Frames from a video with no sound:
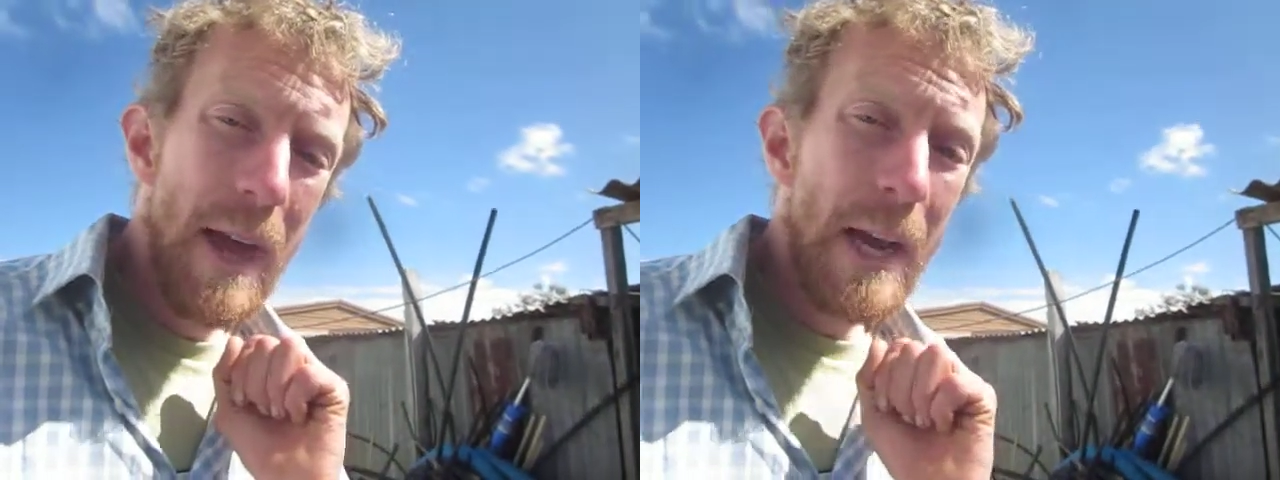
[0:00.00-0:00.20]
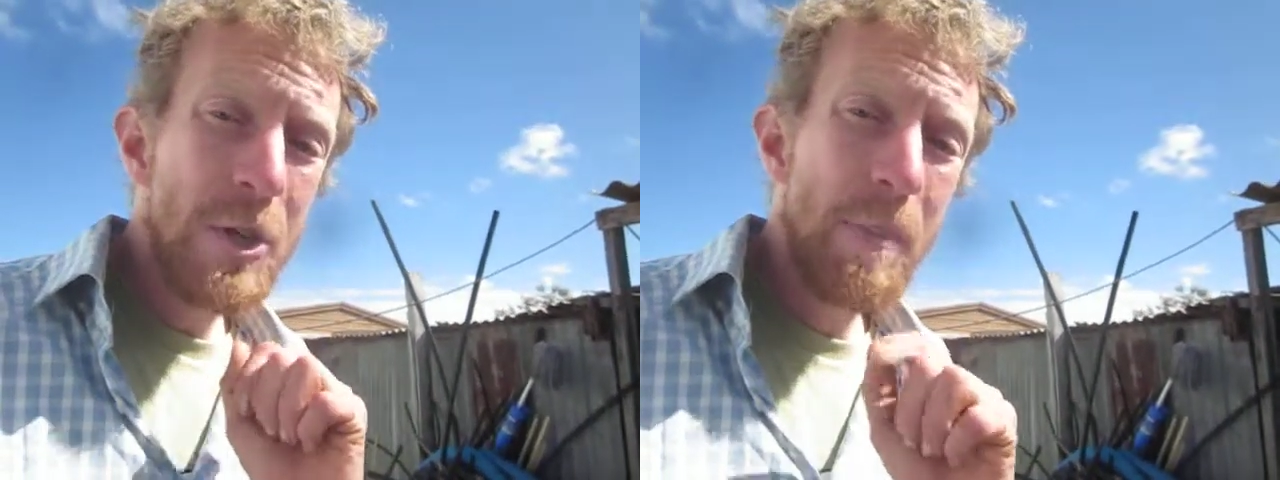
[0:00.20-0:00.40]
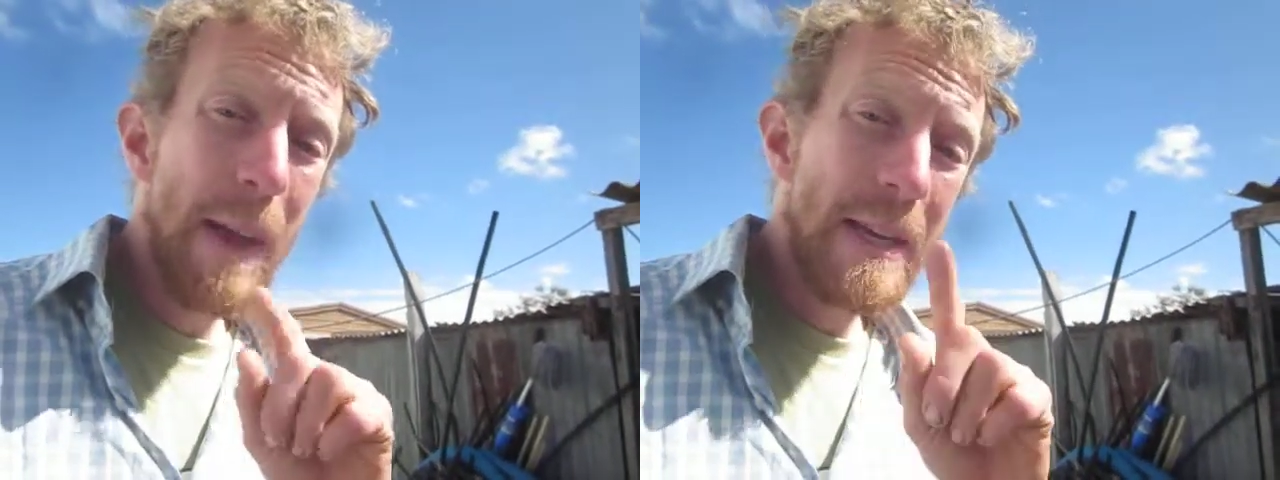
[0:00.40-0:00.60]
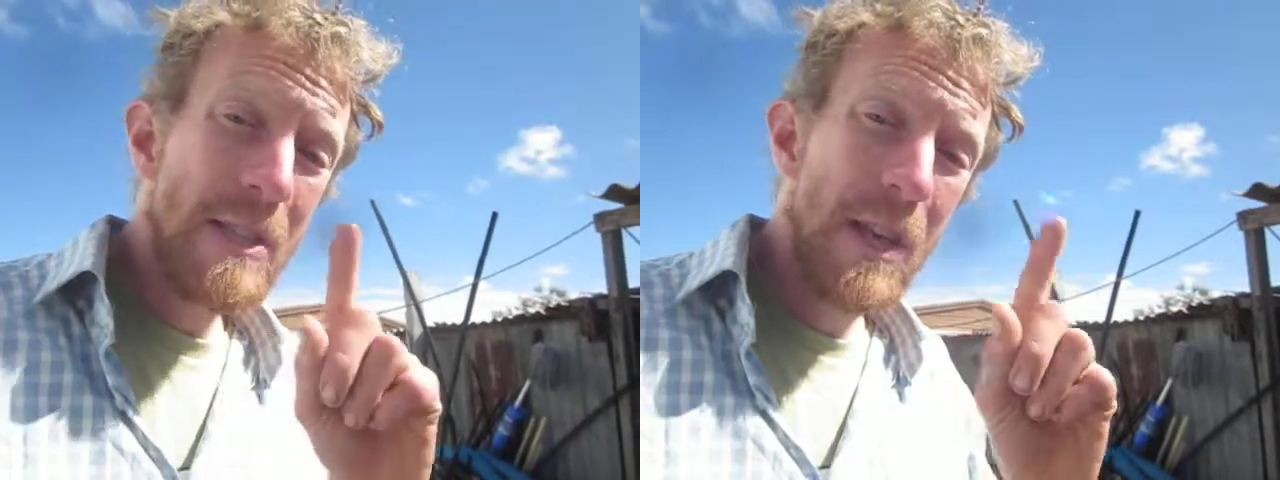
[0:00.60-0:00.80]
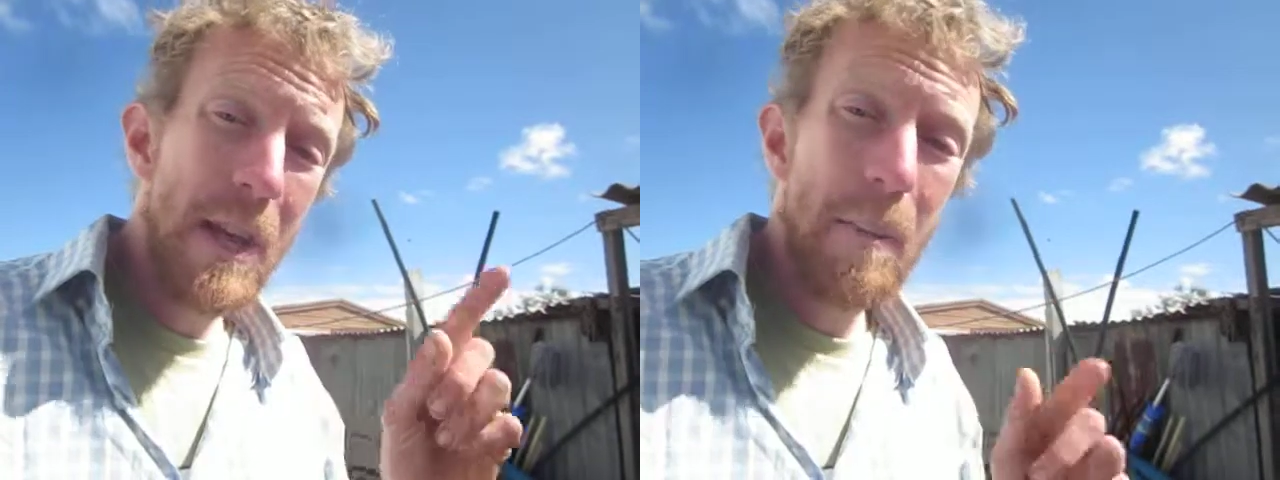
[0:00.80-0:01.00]
actually
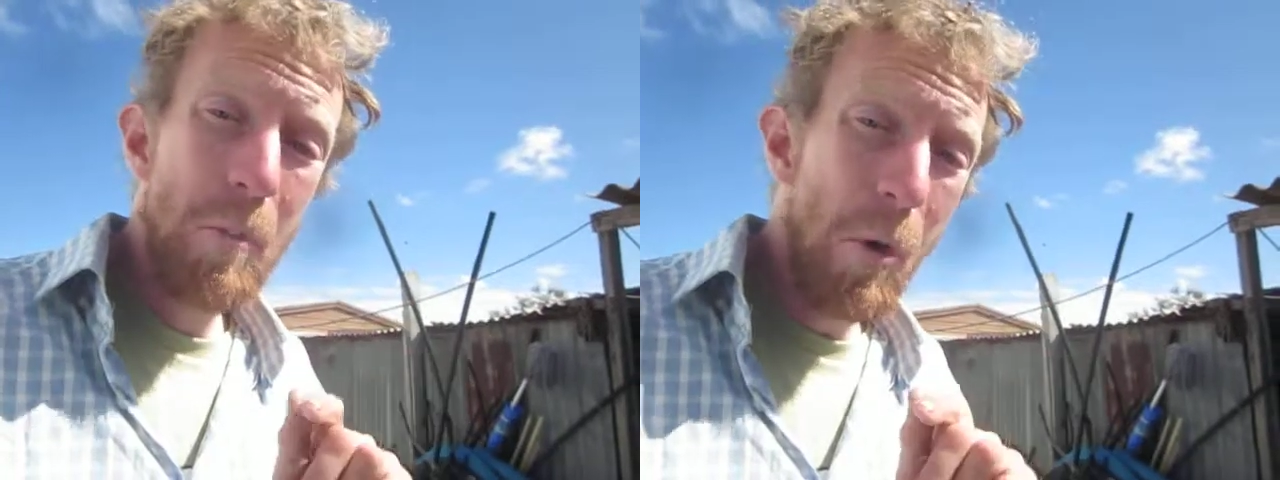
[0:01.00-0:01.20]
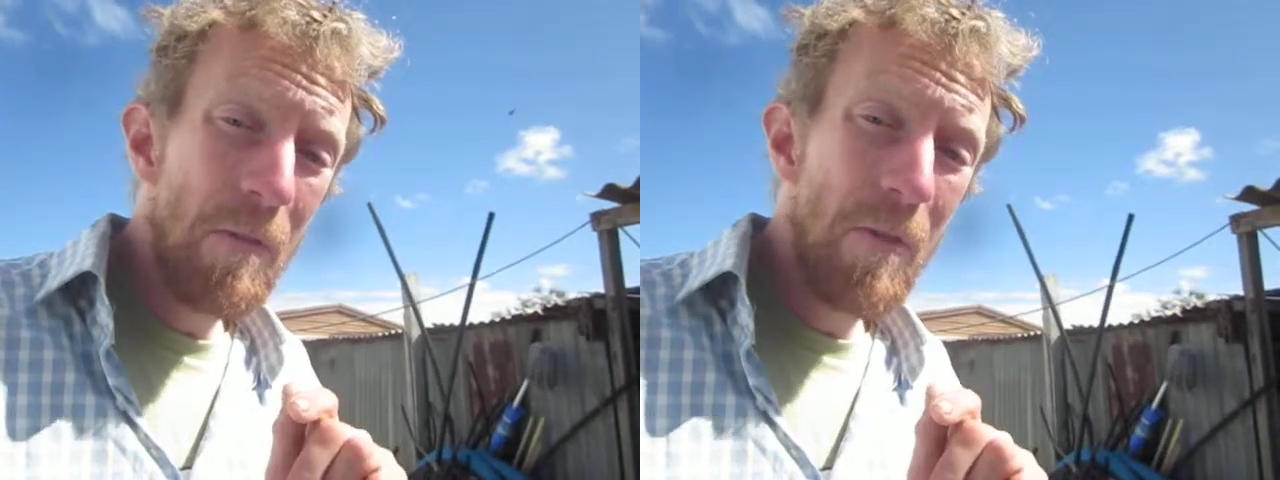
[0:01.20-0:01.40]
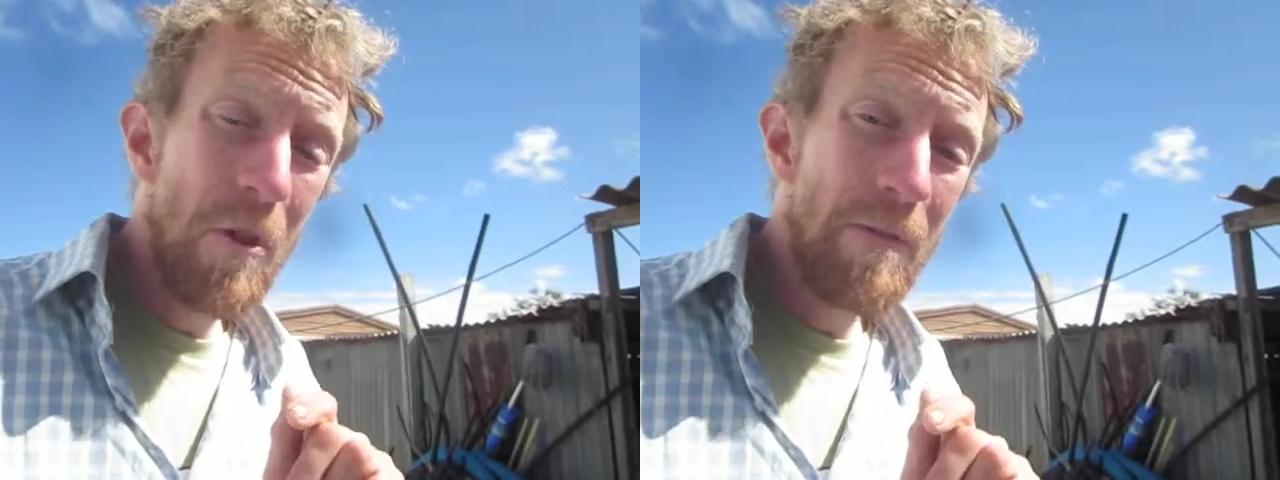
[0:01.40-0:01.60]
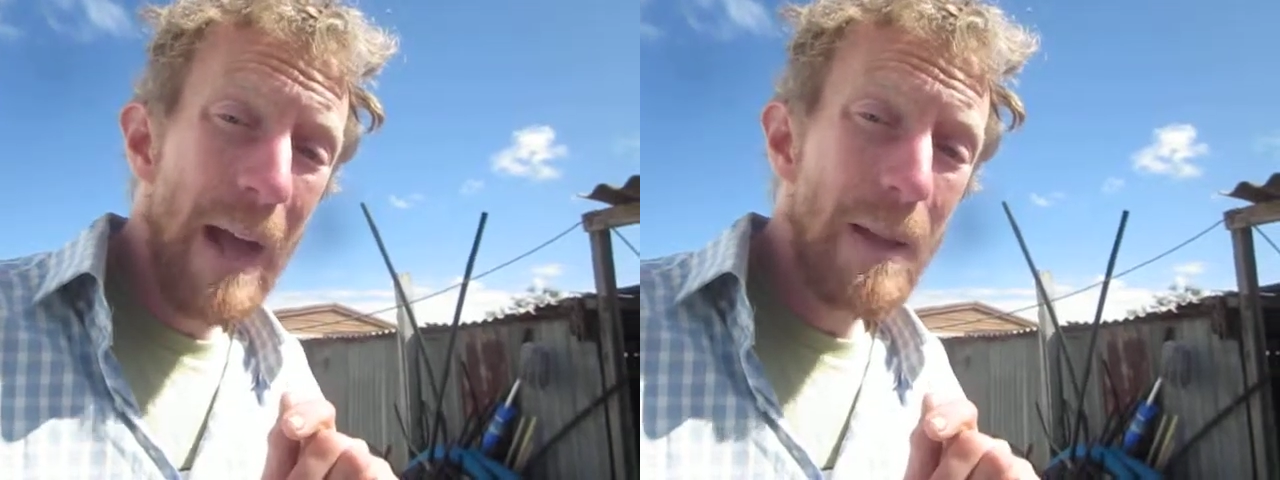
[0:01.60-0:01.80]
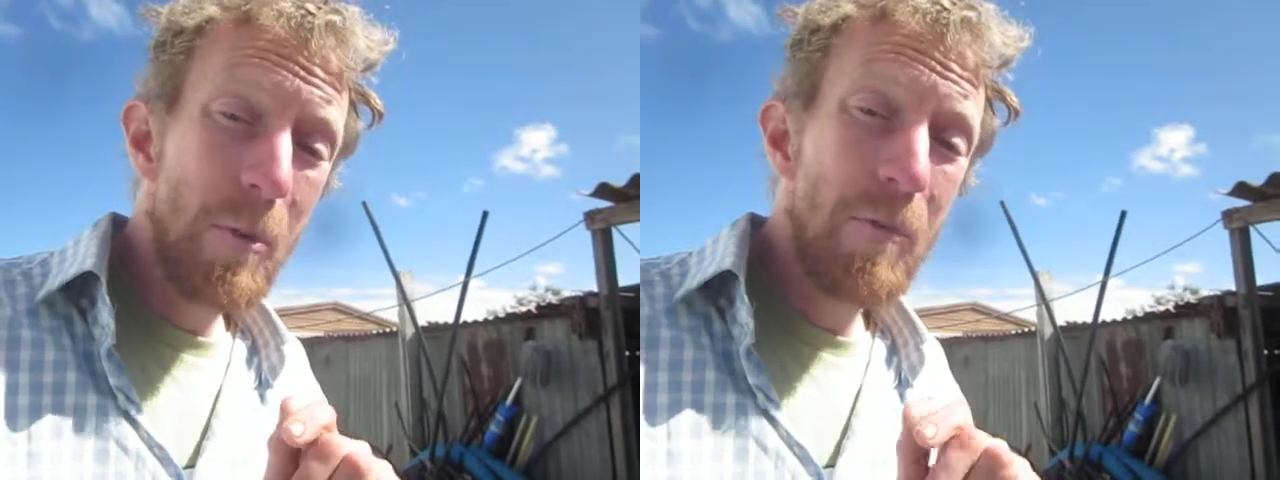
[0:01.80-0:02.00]
makes more food
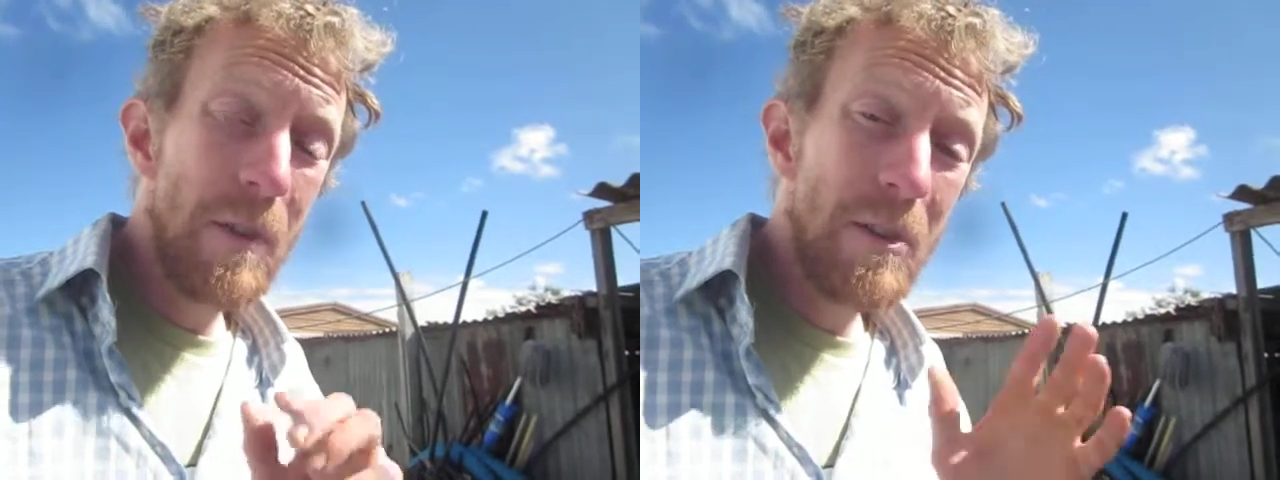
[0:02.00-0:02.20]
available for the